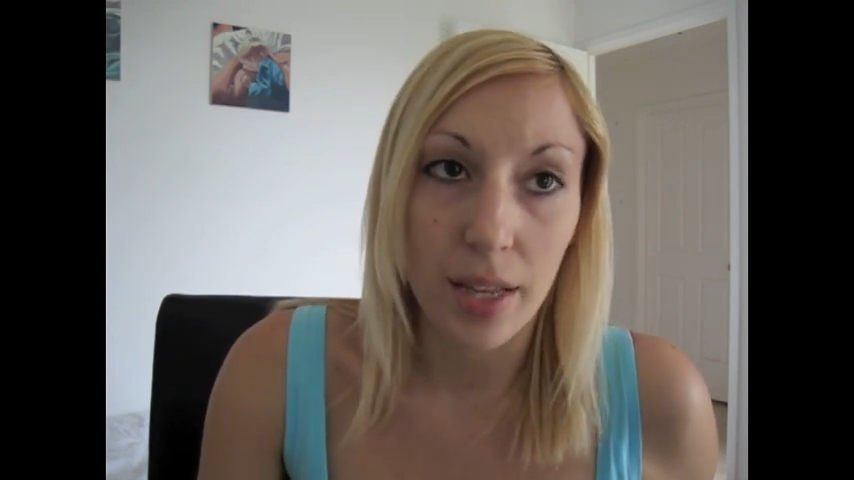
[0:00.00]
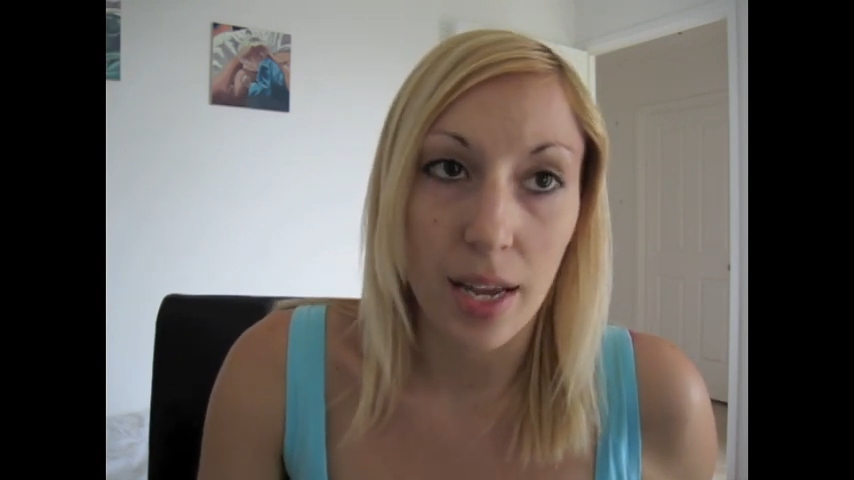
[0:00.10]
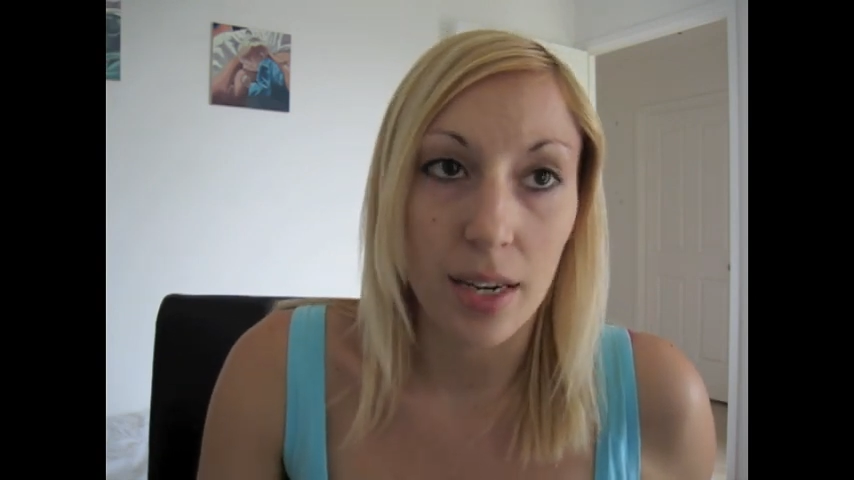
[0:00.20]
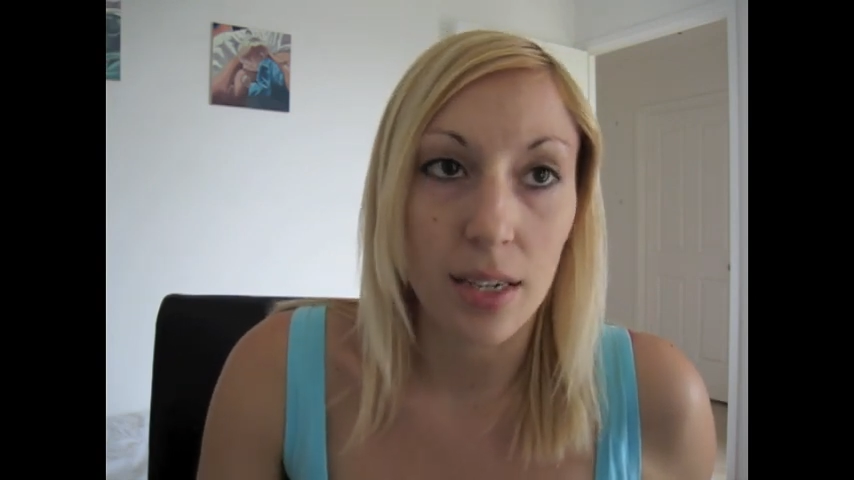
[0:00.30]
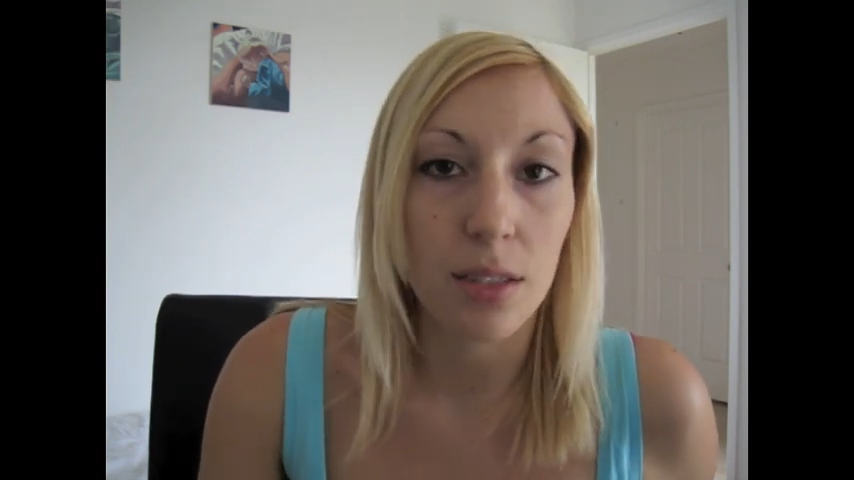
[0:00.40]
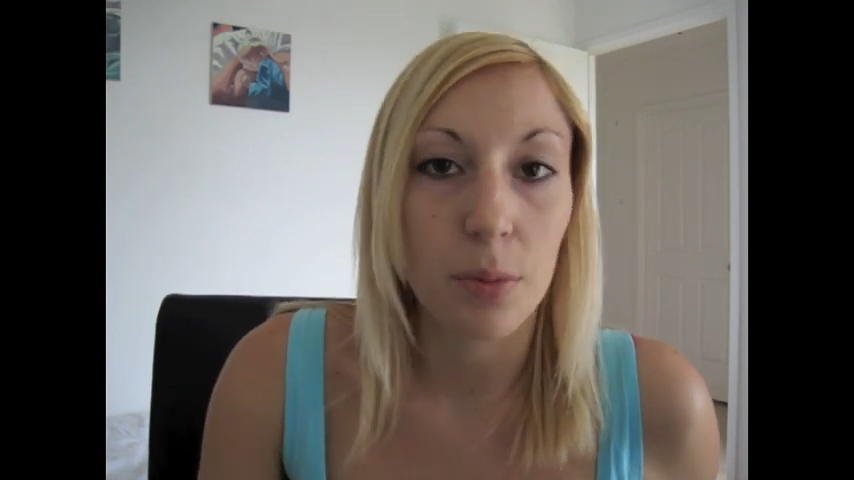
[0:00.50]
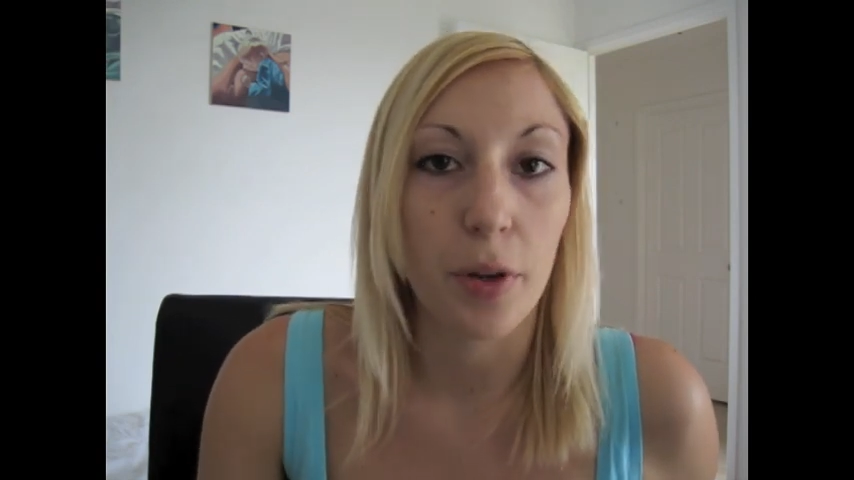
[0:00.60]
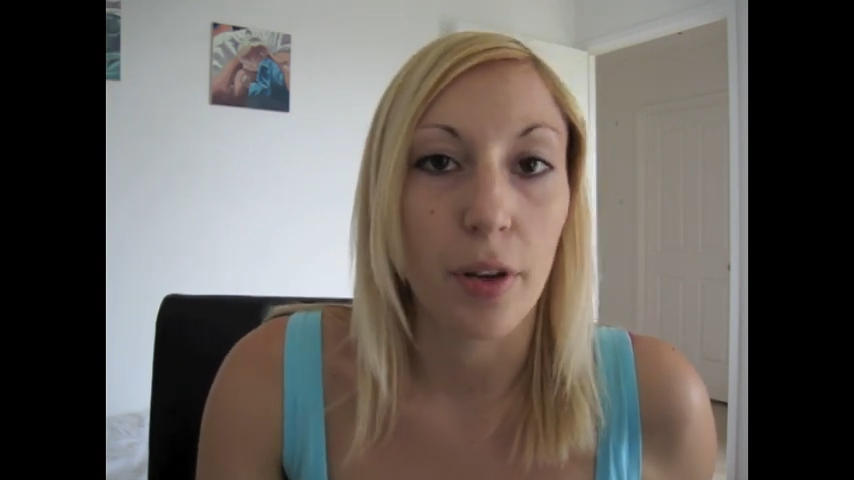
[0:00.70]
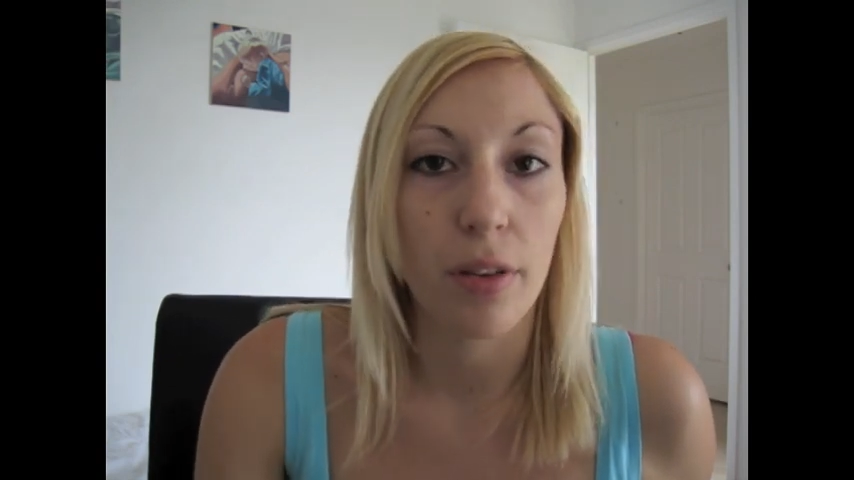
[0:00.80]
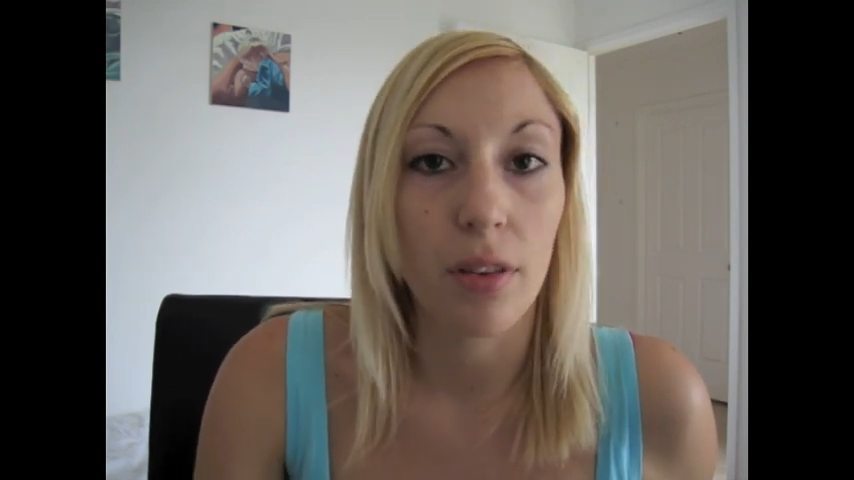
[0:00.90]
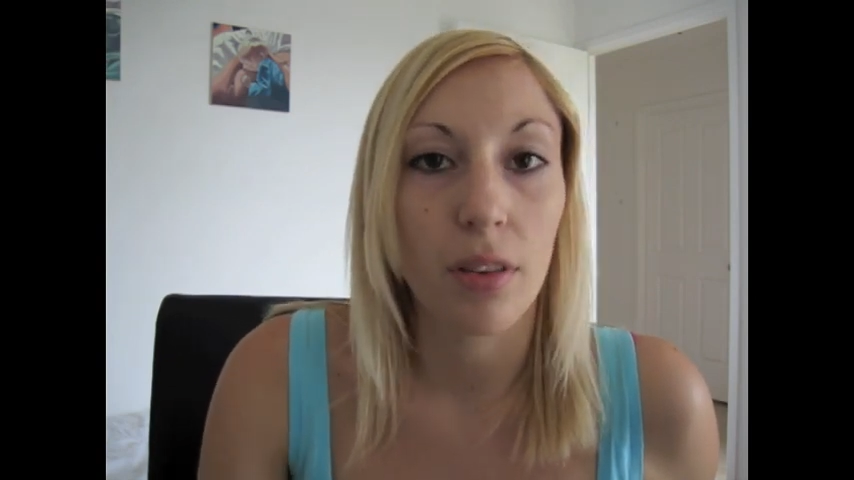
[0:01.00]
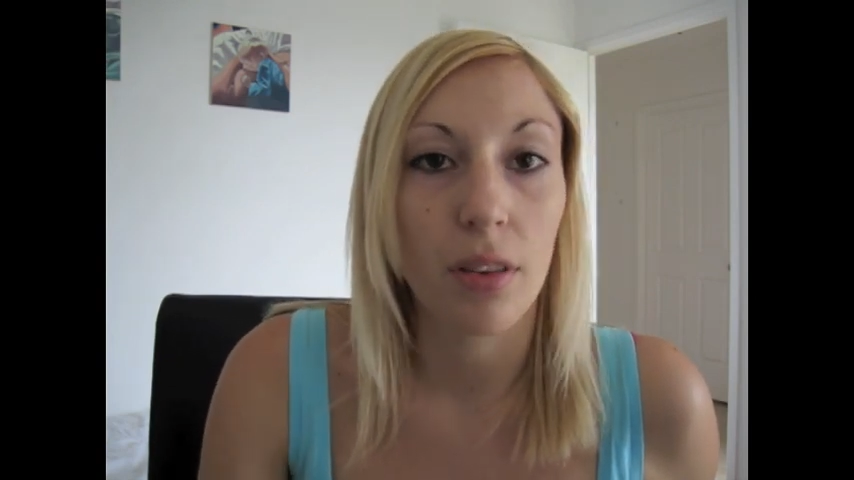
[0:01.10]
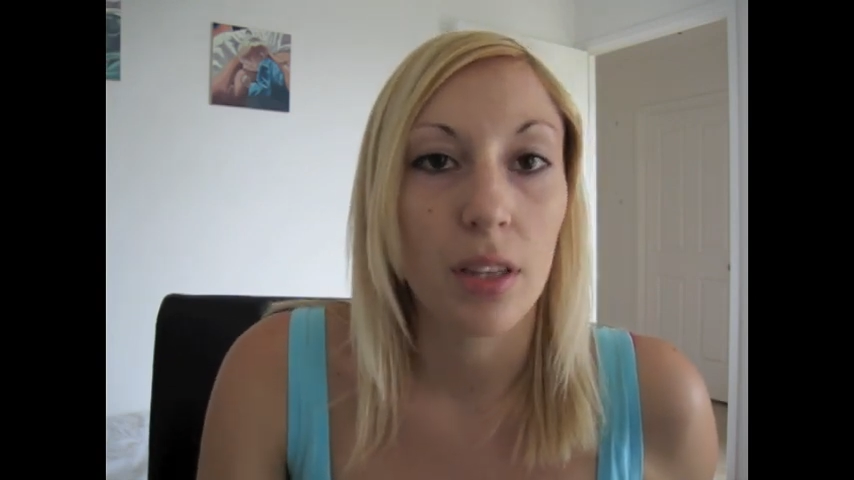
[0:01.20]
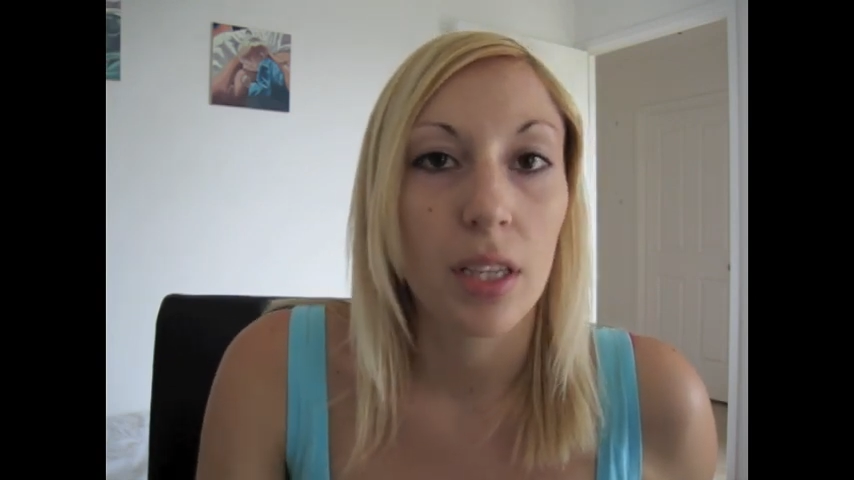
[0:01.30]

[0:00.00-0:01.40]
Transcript: our next birth